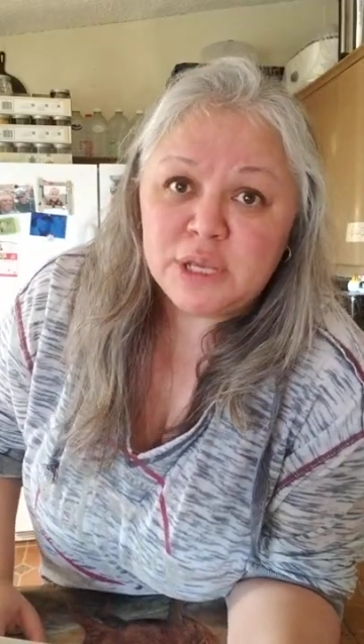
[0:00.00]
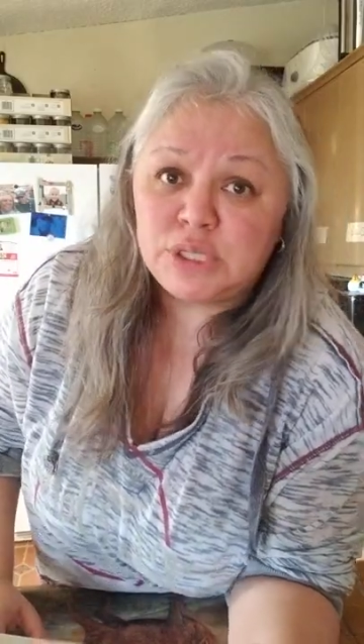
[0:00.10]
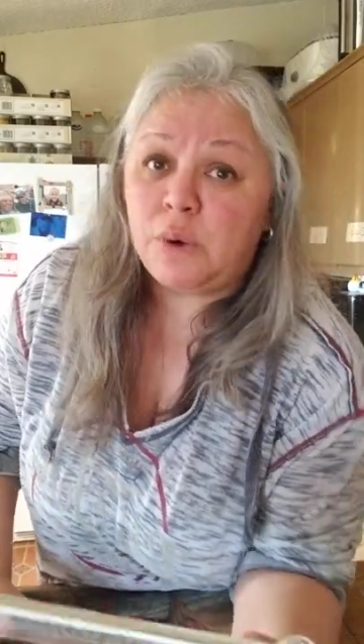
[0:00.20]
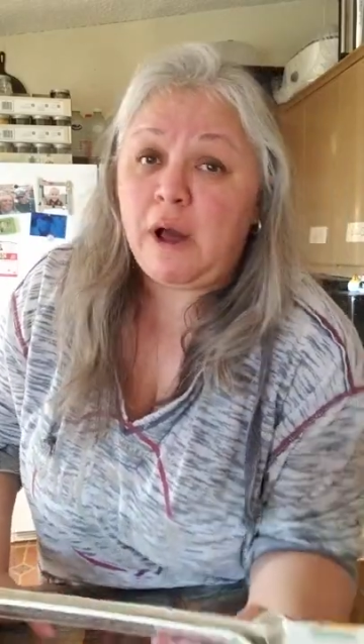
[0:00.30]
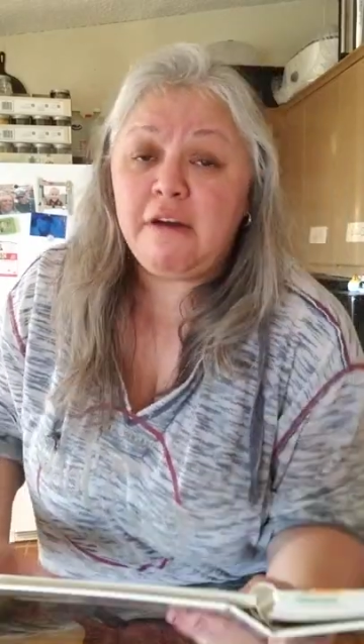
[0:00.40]

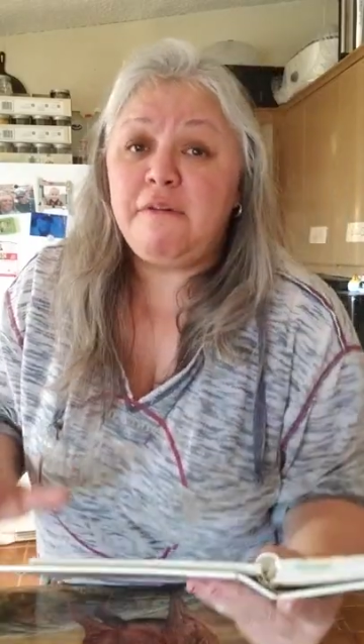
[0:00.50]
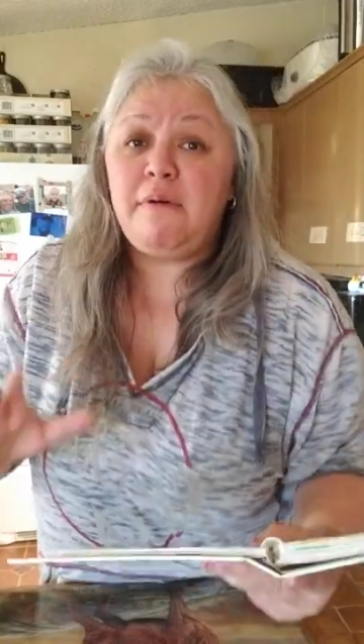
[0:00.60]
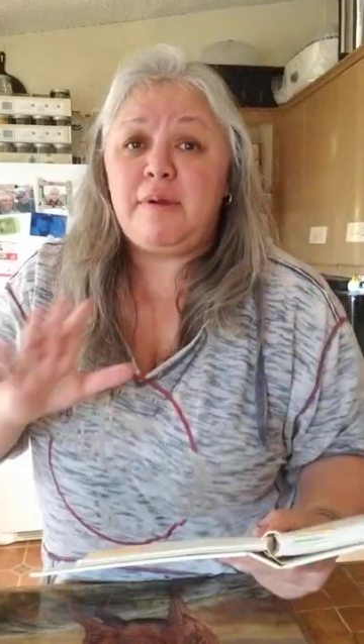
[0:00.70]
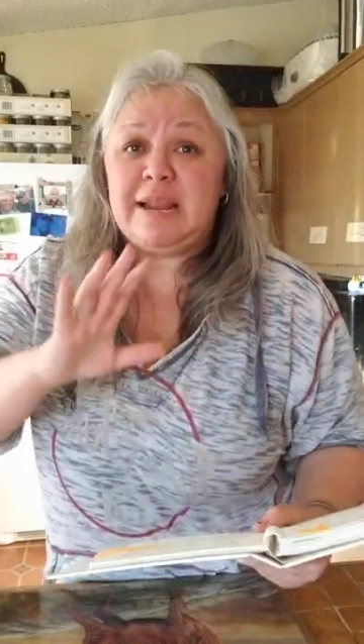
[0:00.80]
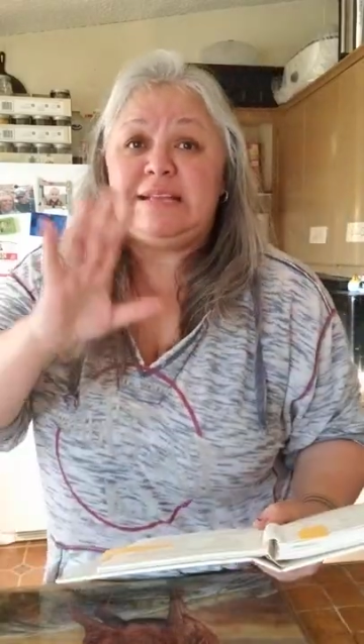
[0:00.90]
So I've
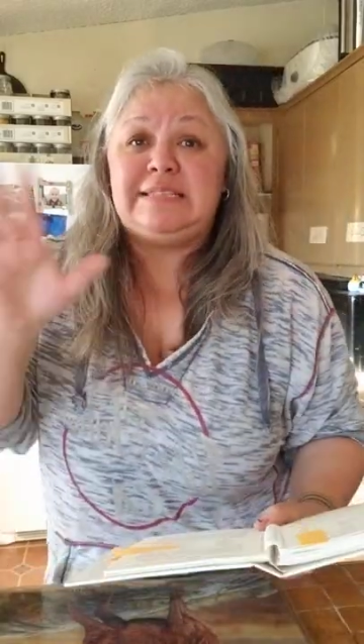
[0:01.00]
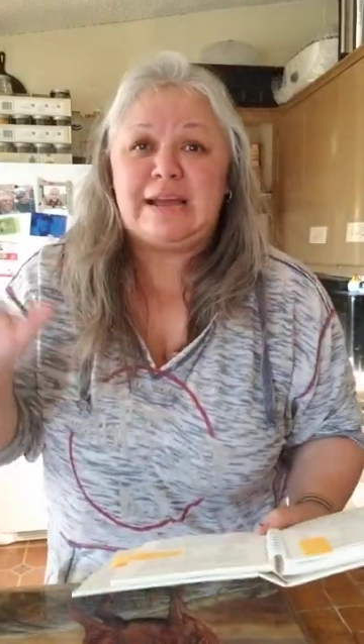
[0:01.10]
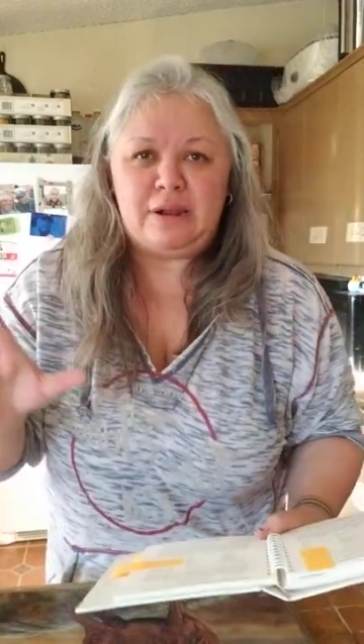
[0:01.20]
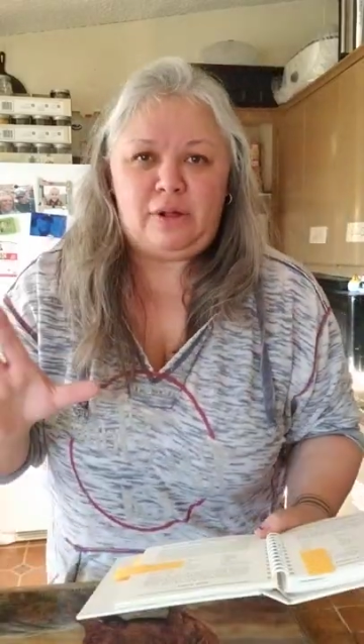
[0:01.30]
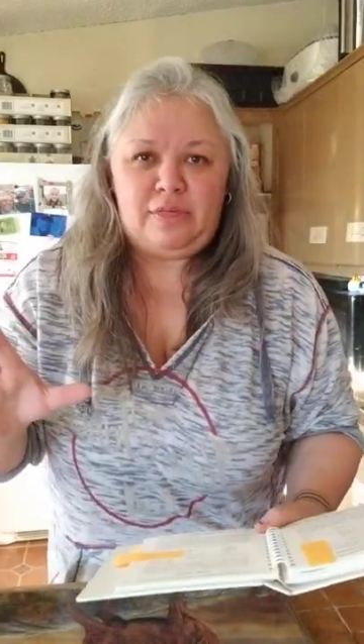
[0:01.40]
already
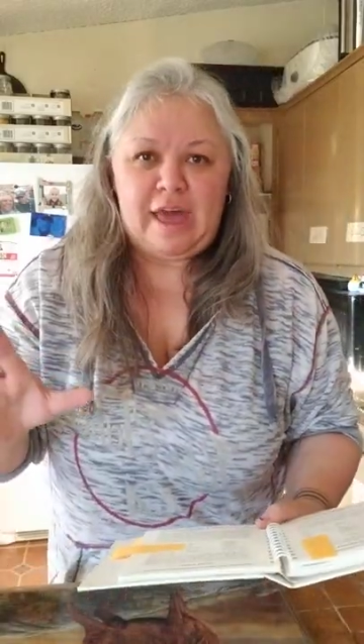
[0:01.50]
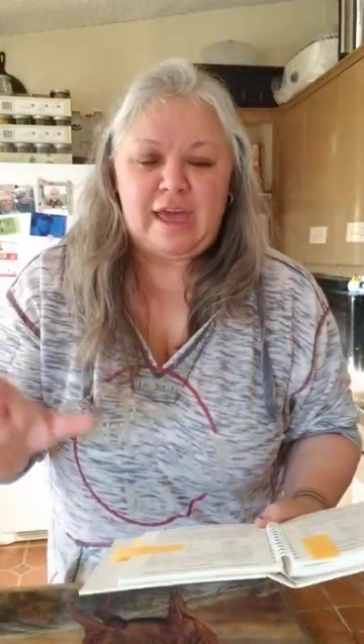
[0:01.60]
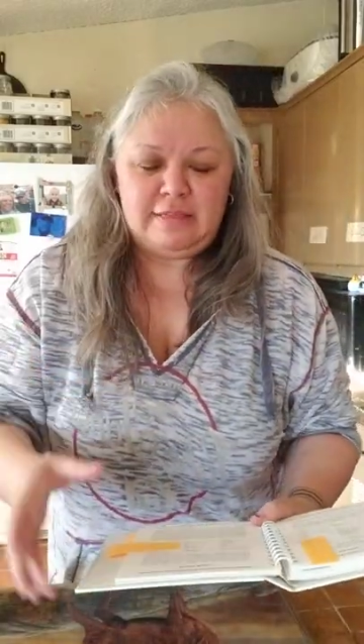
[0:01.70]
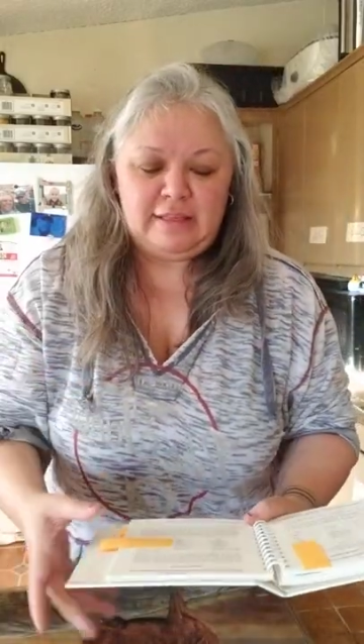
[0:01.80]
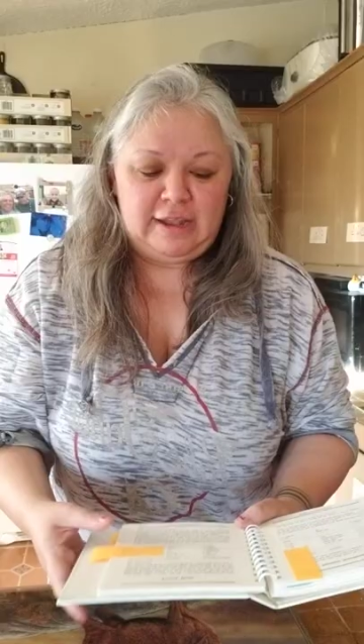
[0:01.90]
done all
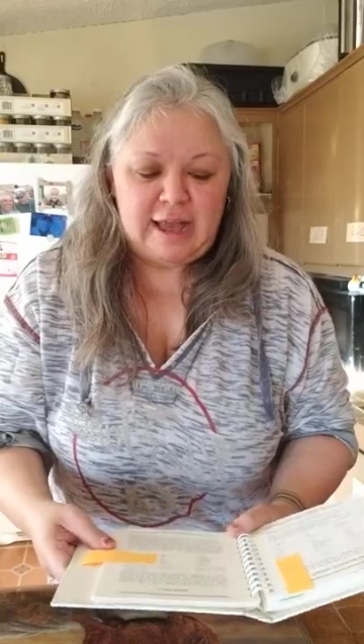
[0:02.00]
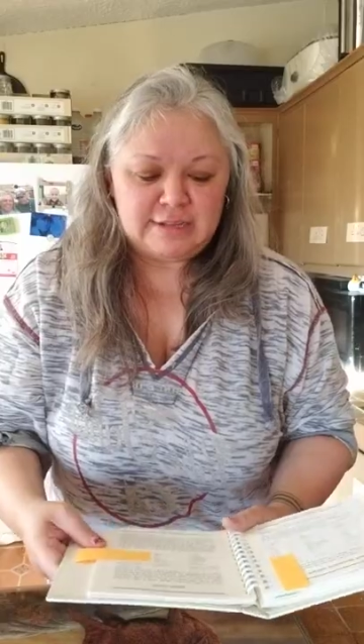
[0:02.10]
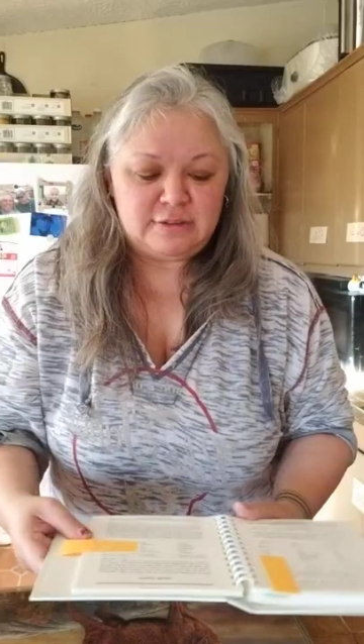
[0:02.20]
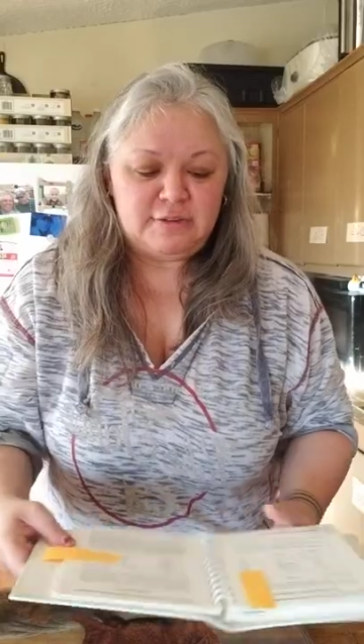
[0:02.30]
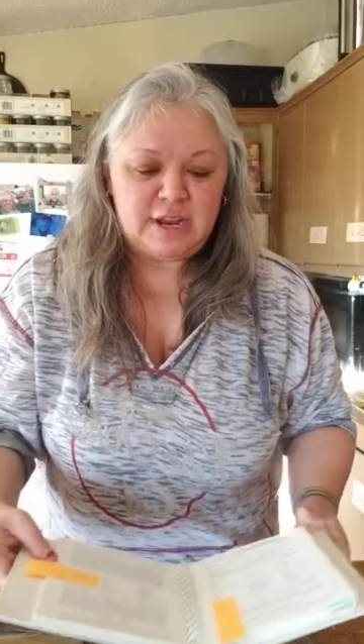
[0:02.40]
that in the
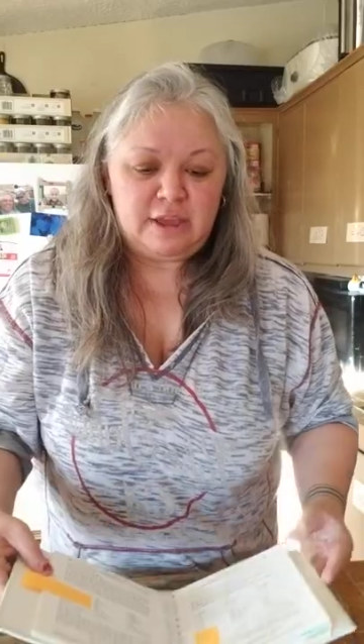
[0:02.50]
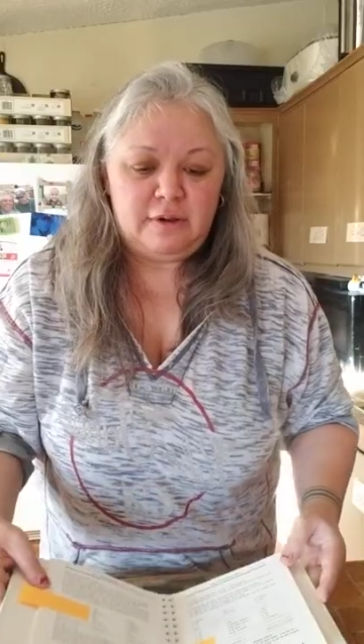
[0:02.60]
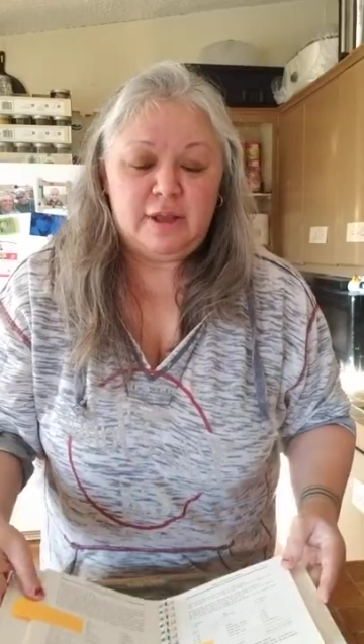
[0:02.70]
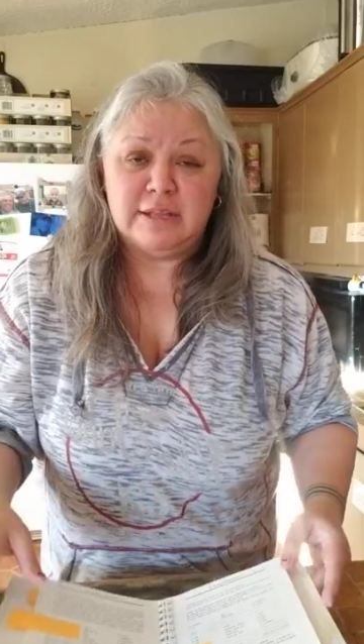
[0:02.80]
last video